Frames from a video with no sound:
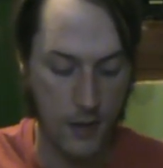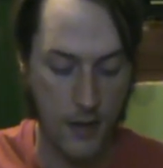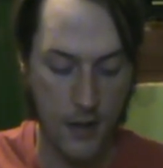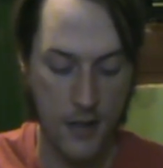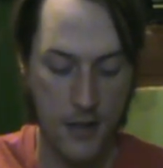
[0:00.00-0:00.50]

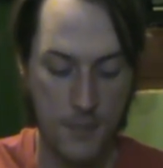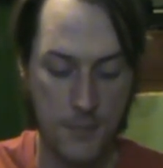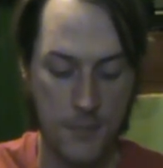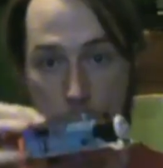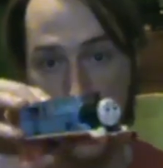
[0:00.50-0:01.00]

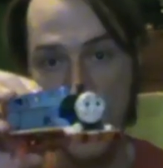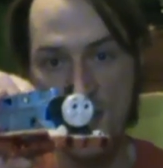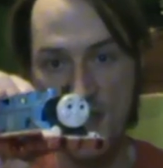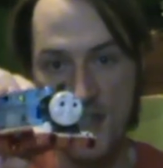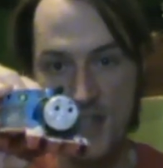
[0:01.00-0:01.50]
For
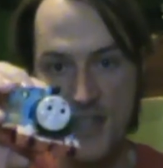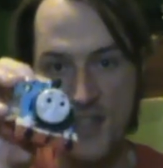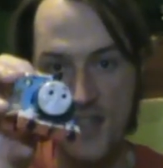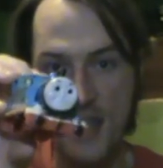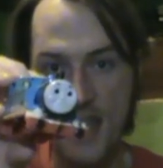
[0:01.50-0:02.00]
instance, this
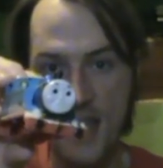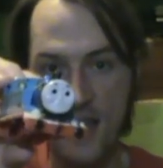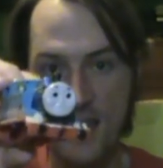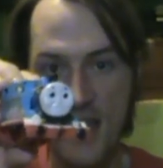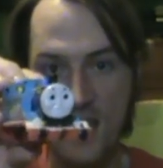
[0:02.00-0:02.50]
is
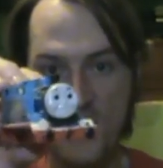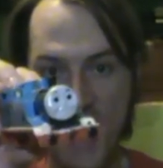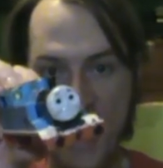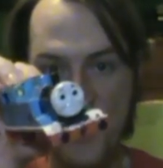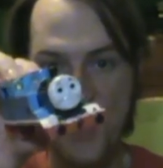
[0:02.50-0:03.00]
the
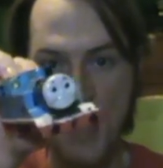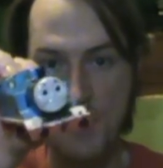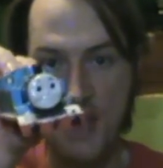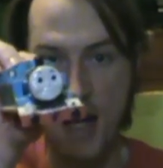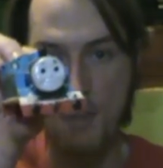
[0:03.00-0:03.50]
exact same
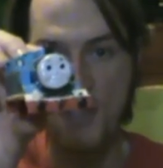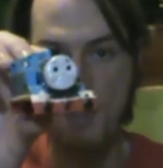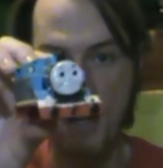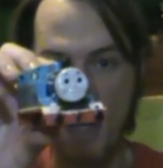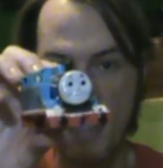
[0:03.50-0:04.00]
Thomas
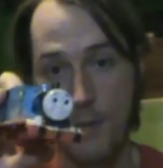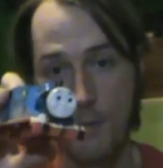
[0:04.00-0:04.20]
body